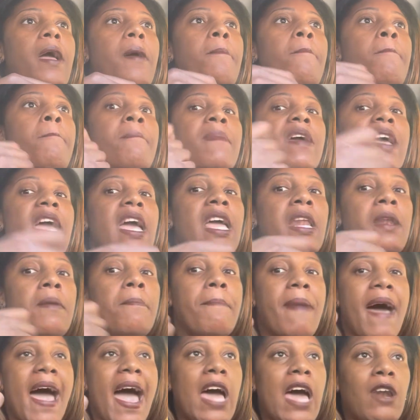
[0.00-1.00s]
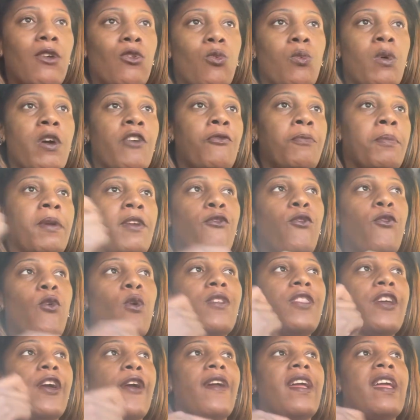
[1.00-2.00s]
men battle with
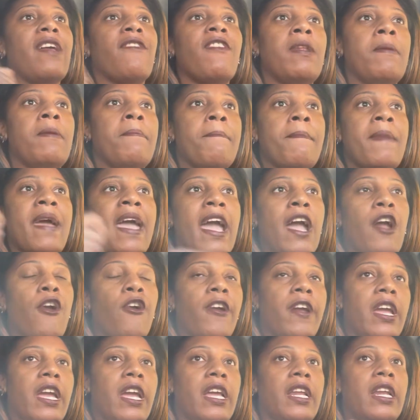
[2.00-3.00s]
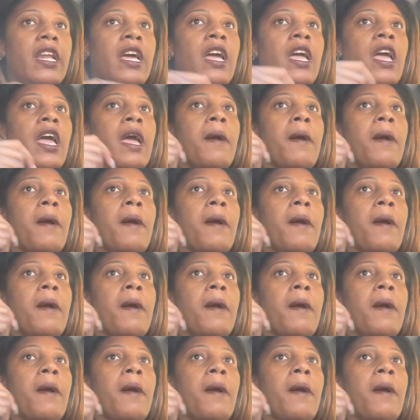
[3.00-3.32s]
before they're even married.